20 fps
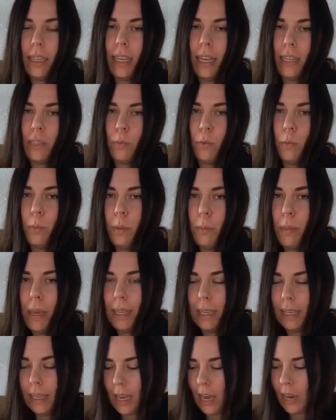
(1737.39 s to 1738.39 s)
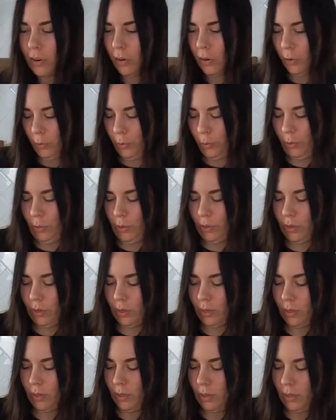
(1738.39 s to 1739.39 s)
Yes, we'll be making our own
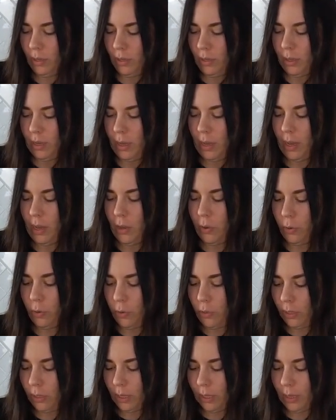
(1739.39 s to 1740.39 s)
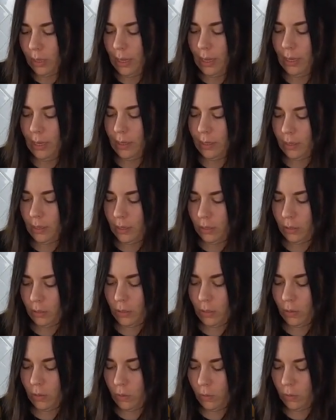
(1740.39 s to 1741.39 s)
glaze to
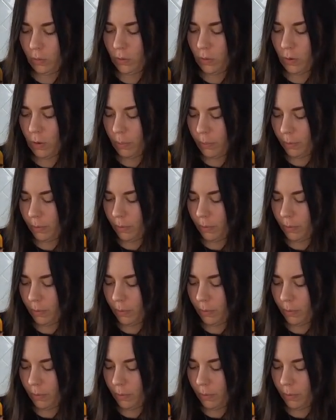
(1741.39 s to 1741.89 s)
go on top.